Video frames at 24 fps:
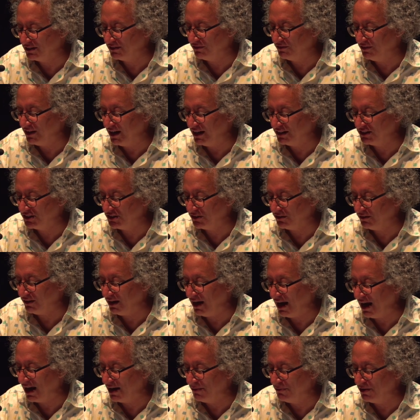of nature,
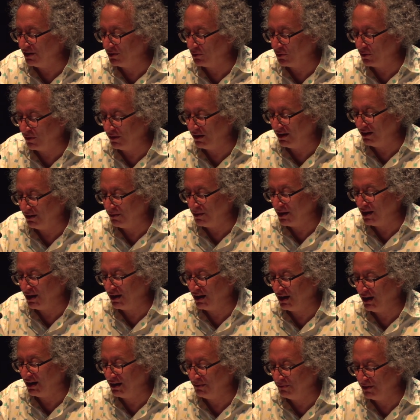animate or
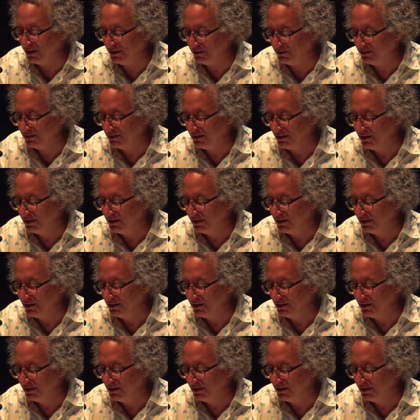inanimate,